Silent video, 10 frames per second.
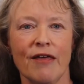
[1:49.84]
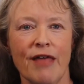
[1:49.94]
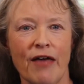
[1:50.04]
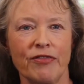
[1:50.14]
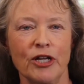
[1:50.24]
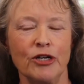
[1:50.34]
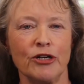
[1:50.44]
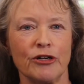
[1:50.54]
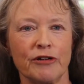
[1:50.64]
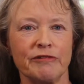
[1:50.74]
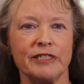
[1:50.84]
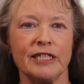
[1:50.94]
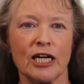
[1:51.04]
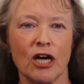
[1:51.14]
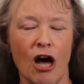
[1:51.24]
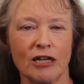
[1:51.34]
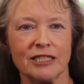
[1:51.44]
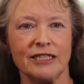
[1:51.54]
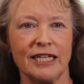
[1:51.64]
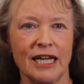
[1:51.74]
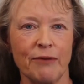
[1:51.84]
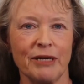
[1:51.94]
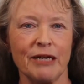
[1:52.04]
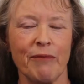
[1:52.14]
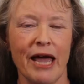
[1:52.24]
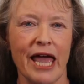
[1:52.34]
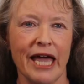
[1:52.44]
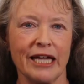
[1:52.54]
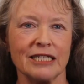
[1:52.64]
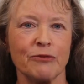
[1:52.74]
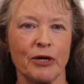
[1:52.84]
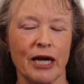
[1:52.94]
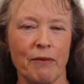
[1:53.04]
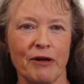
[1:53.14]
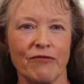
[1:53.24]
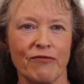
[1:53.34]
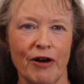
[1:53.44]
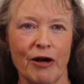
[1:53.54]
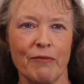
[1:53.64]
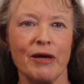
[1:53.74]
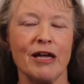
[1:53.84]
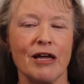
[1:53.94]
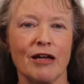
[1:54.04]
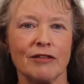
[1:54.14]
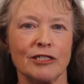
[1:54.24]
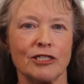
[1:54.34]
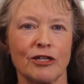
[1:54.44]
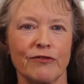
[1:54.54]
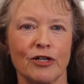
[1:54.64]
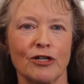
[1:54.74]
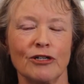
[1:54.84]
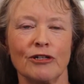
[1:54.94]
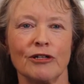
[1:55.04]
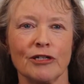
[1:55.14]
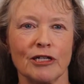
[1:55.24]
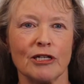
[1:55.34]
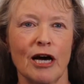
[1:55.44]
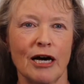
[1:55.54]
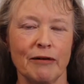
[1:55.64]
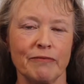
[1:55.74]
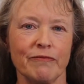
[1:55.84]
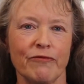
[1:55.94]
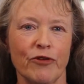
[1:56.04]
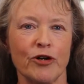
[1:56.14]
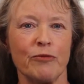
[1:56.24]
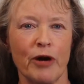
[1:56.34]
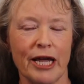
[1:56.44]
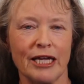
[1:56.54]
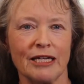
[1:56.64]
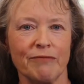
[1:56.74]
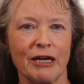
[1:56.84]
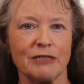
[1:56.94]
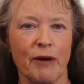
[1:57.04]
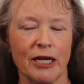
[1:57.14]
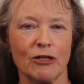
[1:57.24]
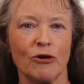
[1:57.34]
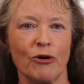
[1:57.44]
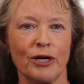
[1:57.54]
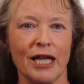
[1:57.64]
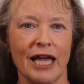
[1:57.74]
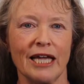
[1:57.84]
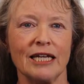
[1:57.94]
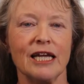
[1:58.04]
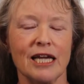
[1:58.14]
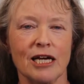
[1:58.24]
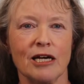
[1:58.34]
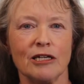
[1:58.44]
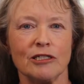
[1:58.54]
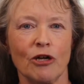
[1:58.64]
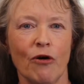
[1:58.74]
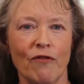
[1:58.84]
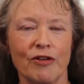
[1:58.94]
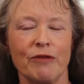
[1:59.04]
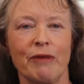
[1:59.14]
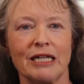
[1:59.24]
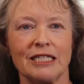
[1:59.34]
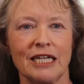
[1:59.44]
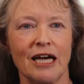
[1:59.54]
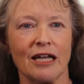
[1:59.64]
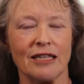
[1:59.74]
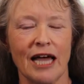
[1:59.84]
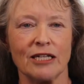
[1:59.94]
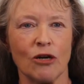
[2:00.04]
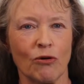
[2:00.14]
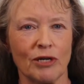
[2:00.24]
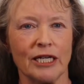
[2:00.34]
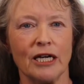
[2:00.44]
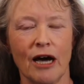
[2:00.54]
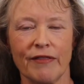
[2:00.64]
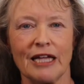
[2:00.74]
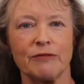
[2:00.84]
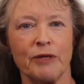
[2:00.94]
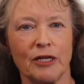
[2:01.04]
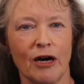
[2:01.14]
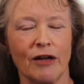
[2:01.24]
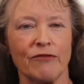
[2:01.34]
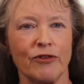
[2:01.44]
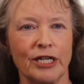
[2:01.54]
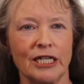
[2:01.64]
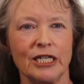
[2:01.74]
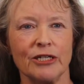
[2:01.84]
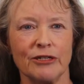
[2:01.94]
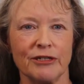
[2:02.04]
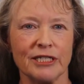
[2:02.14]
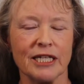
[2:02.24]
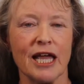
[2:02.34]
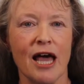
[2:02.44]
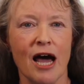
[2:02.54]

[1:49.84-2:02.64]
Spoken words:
that the nerves that caused the numbing in my hands were coming from the cervical vertebrae in my spinal cord. And so over the months he got that totally gone. That's been gone for years.